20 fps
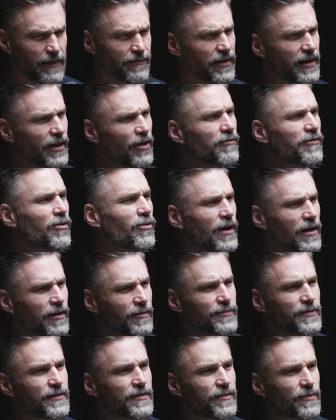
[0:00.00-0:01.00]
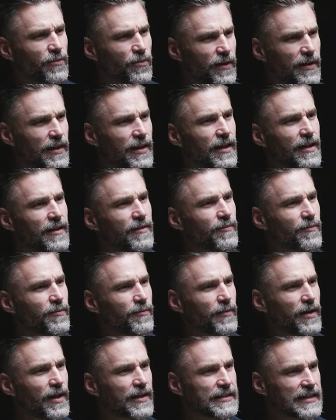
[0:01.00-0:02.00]
get very overwhelmed with it
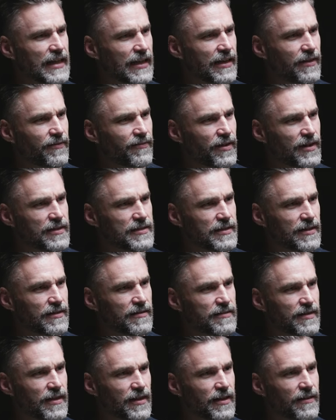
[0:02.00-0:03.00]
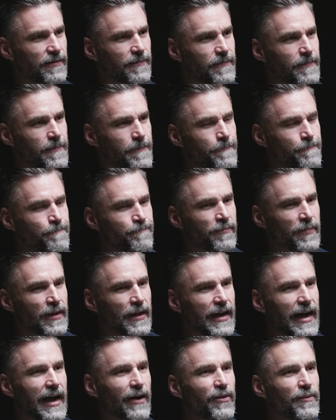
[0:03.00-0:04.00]
and take it very seriously.
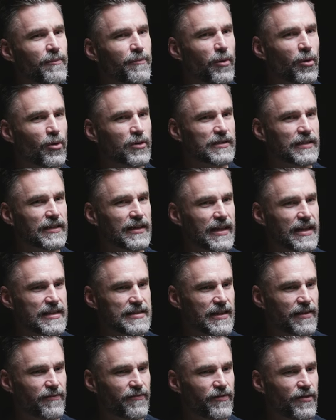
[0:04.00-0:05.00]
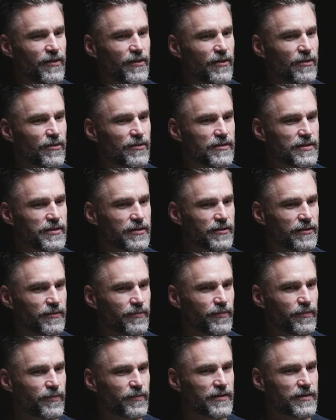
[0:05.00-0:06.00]
How important is it for you to
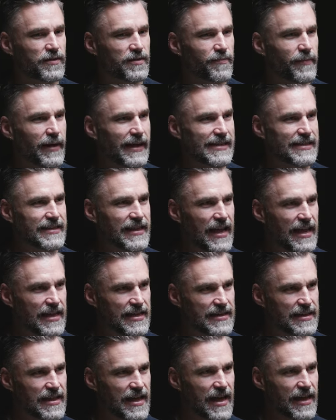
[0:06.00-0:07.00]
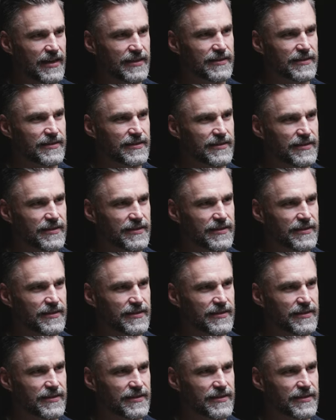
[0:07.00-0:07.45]
maintain that